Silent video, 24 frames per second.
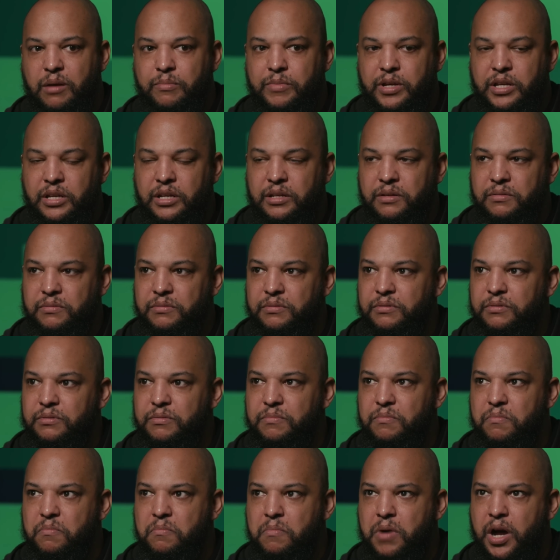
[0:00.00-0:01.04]
mean,
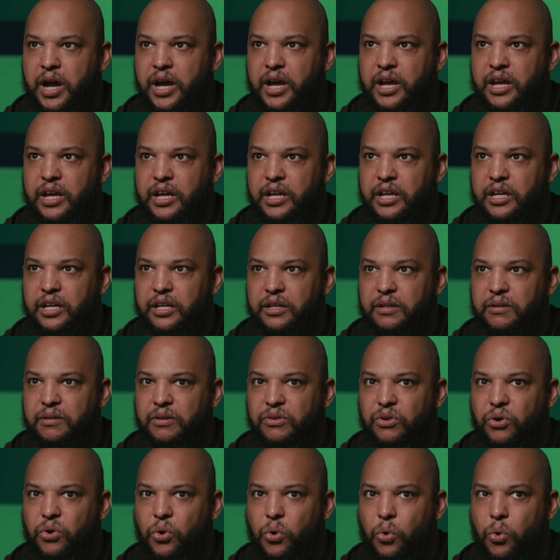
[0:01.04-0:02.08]
my
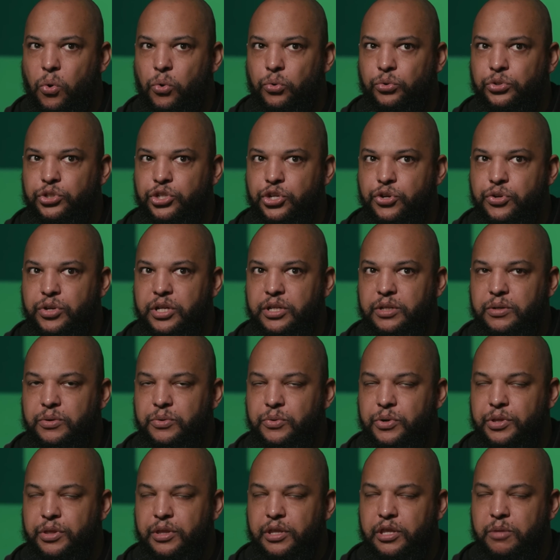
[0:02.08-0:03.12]
old unit
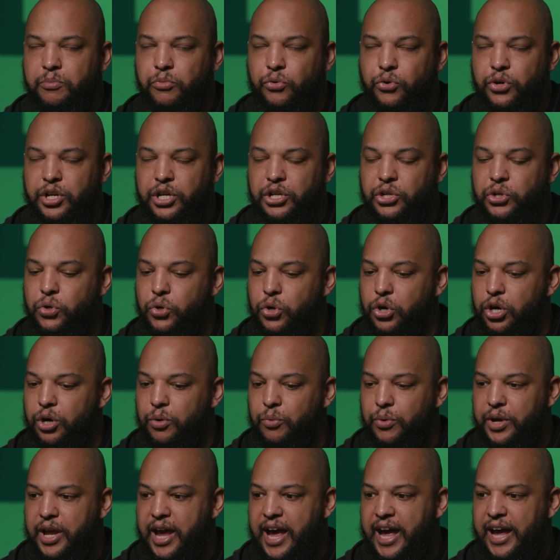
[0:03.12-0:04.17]
within the Marine Corps,
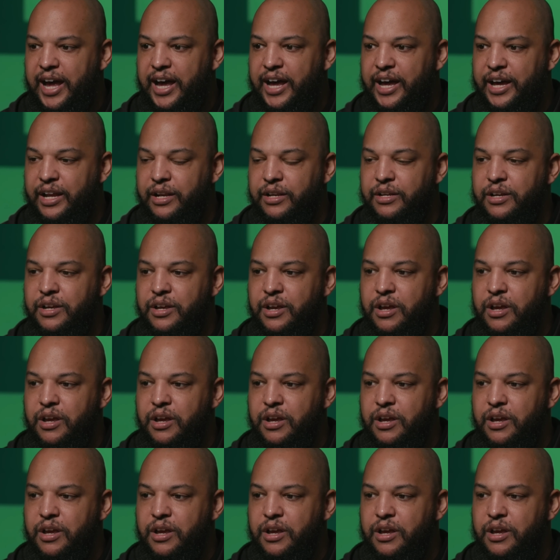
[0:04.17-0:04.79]
we had,